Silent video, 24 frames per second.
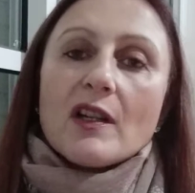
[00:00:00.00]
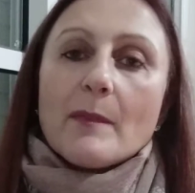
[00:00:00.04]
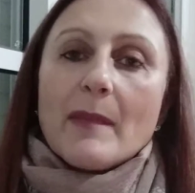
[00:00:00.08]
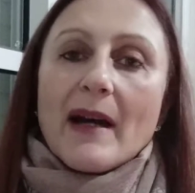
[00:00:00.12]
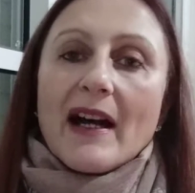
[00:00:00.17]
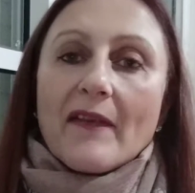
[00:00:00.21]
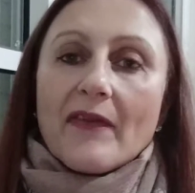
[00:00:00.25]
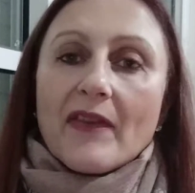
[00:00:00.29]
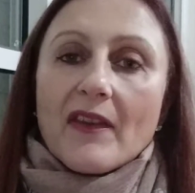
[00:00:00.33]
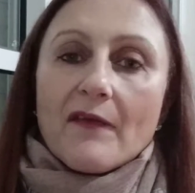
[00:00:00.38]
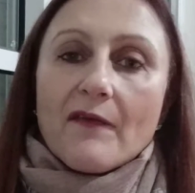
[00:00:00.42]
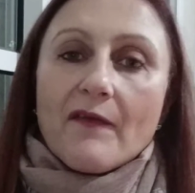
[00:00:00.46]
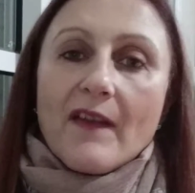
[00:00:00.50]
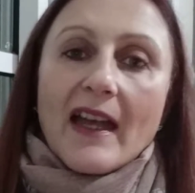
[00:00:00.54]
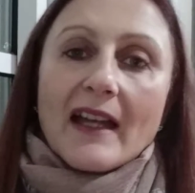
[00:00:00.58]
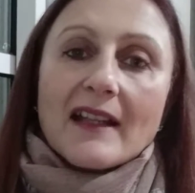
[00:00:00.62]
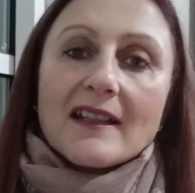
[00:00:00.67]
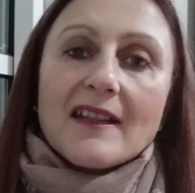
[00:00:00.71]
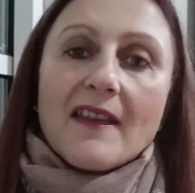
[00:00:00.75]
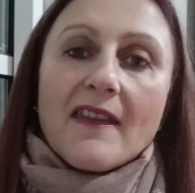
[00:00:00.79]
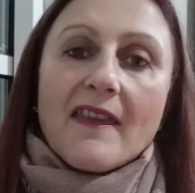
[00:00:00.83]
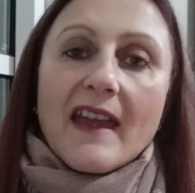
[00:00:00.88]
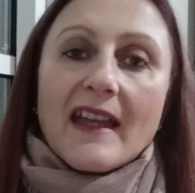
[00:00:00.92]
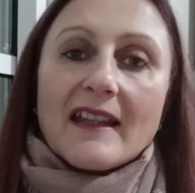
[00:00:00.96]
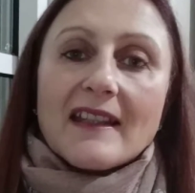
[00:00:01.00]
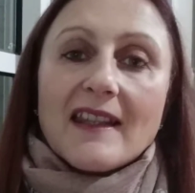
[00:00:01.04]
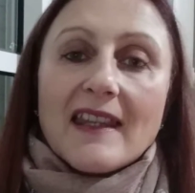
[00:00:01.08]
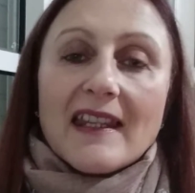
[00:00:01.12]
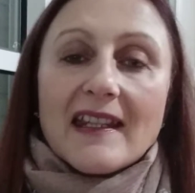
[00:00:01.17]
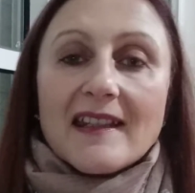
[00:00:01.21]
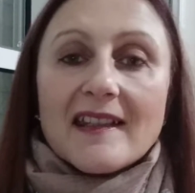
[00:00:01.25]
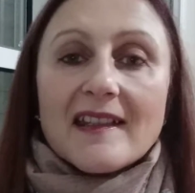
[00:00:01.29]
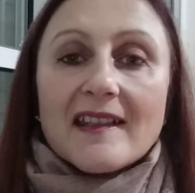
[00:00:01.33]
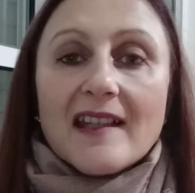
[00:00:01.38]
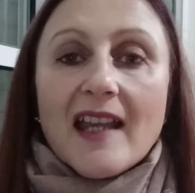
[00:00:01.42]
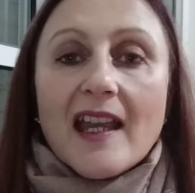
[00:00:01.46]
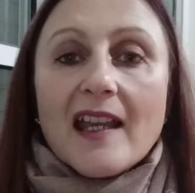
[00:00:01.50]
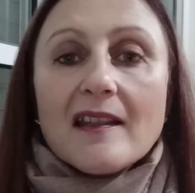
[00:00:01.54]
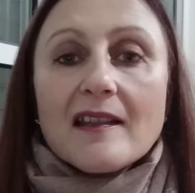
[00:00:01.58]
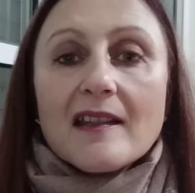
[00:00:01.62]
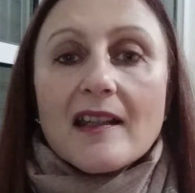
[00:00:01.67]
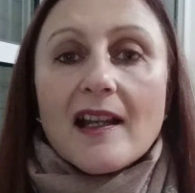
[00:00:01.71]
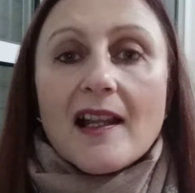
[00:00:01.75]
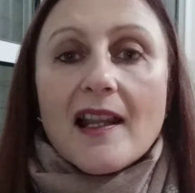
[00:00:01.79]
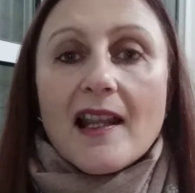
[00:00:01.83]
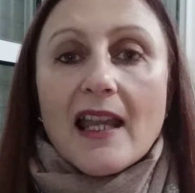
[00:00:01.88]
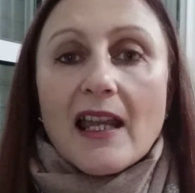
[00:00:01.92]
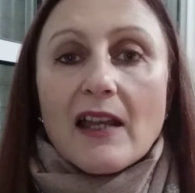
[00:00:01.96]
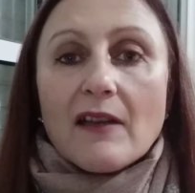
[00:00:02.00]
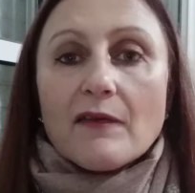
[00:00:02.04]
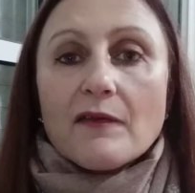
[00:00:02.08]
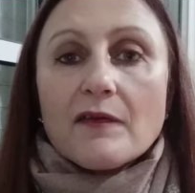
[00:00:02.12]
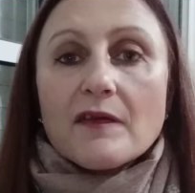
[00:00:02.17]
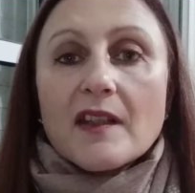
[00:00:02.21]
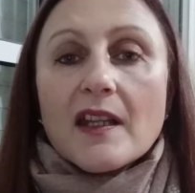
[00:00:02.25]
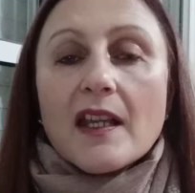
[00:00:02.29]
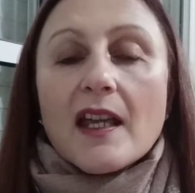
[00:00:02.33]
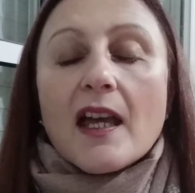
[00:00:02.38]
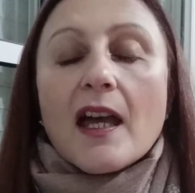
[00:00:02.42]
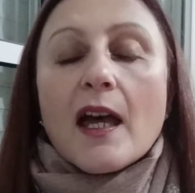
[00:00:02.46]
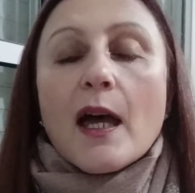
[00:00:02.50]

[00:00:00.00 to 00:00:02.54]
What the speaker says: about the fact that the center-left